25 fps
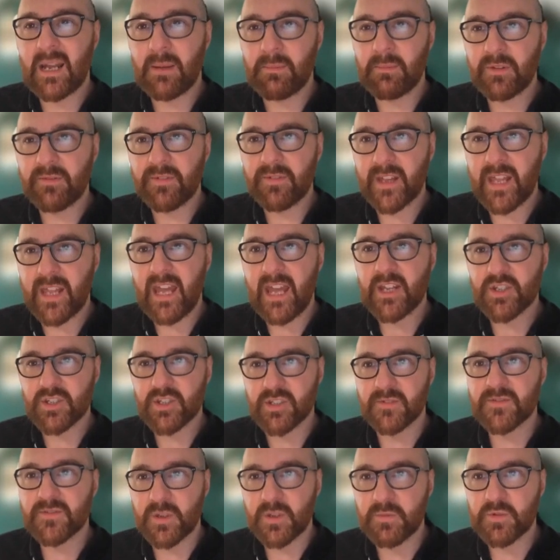amplification
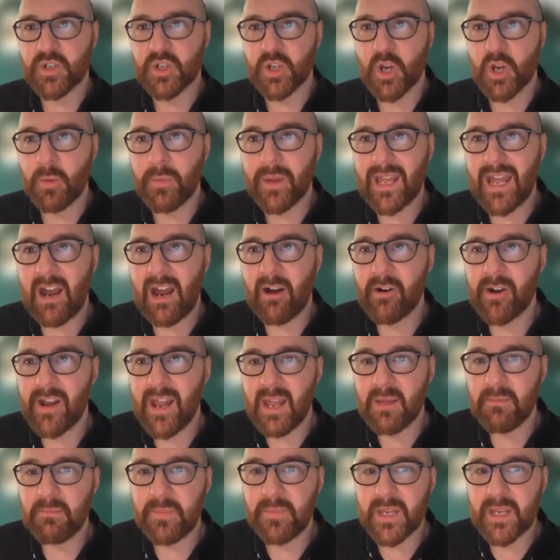of subgenomic
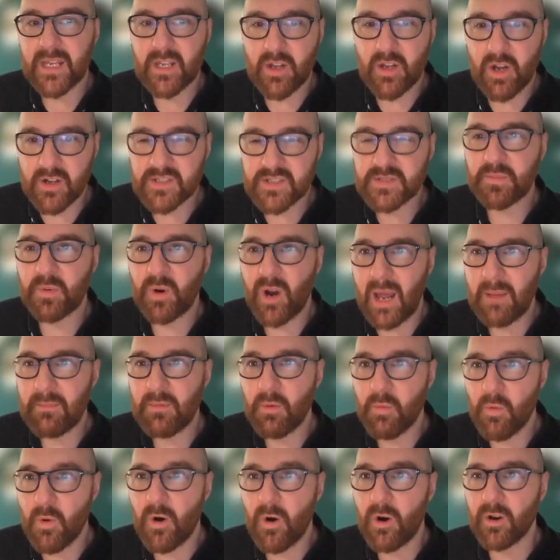RNA, because
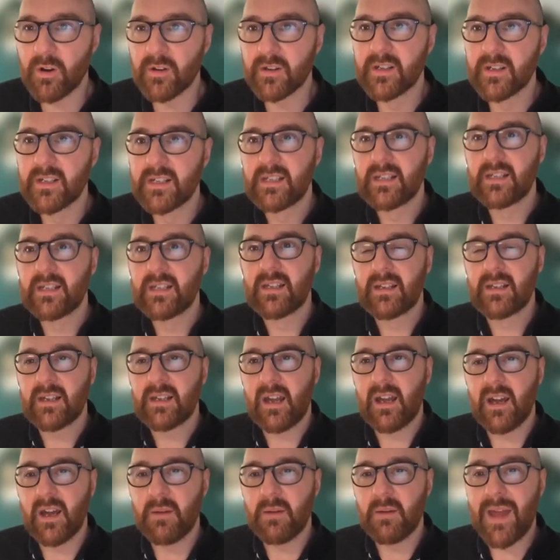primer 1
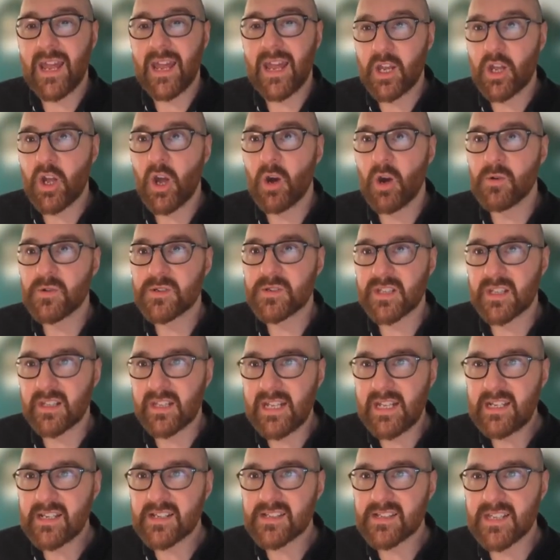encodes the
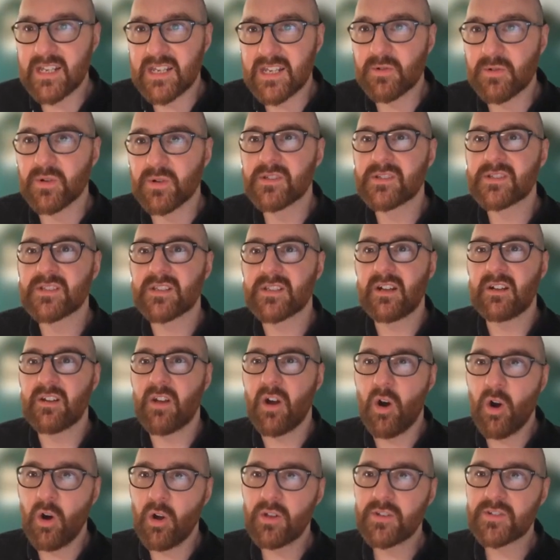leader sequence, and
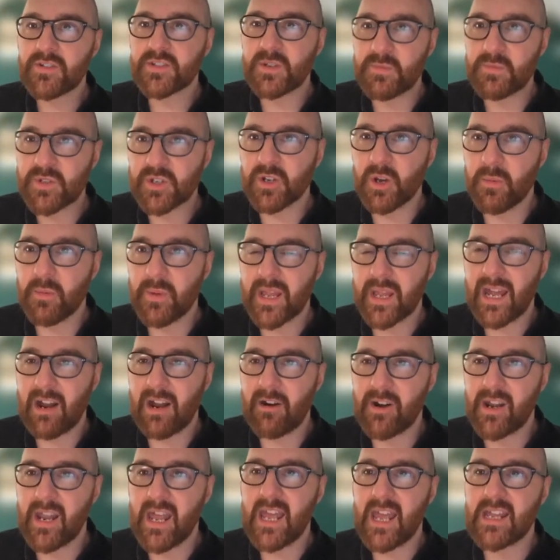all subgenomic
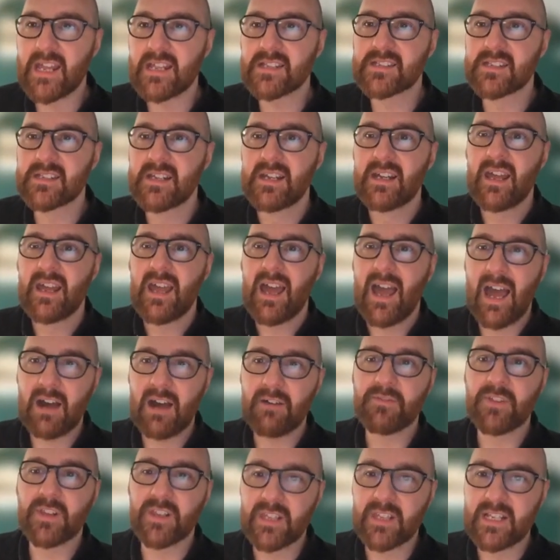RNAs
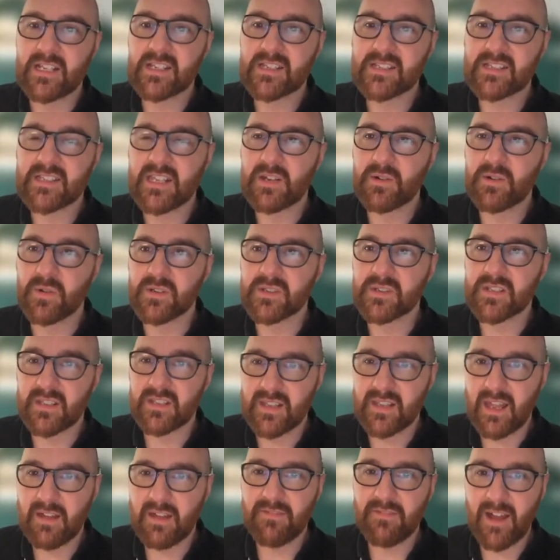have the leader sequence at
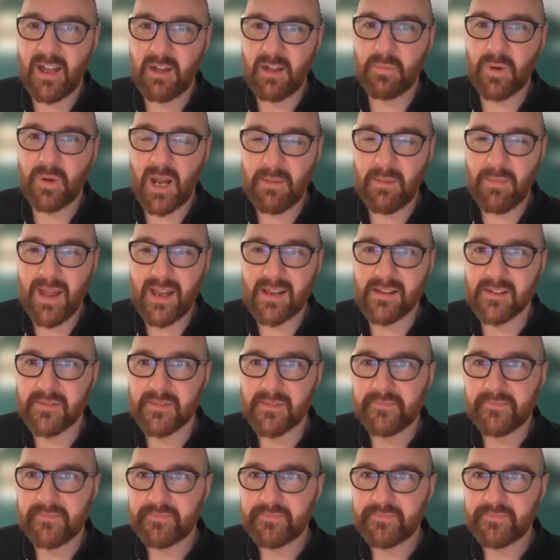their 5' end.